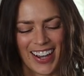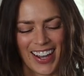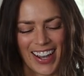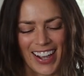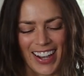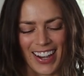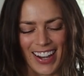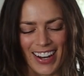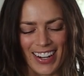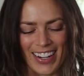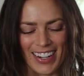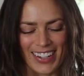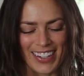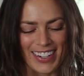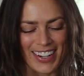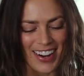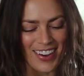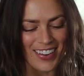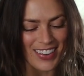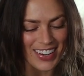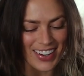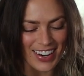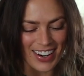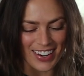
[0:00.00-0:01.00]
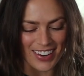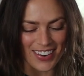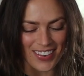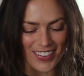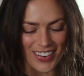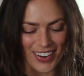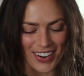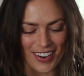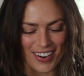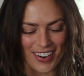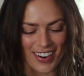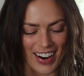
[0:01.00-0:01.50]
And now that I know
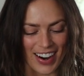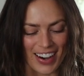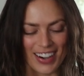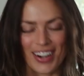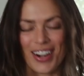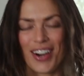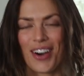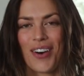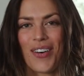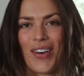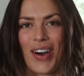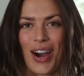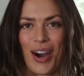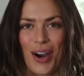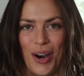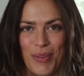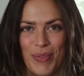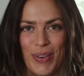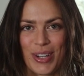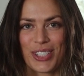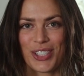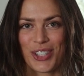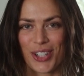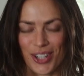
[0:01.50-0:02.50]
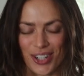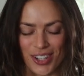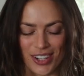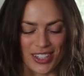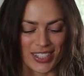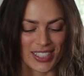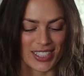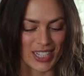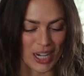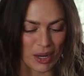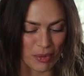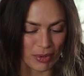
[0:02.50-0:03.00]
her, I know how much
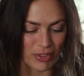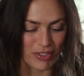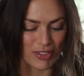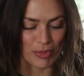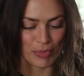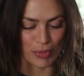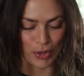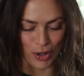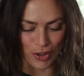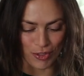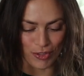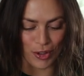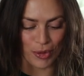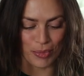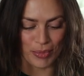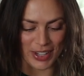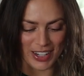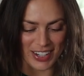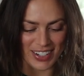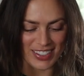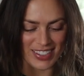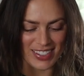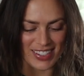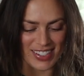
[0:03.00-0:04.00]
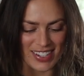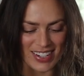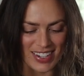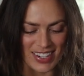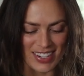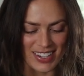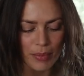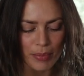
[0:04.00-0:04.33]
her stamp of approval means.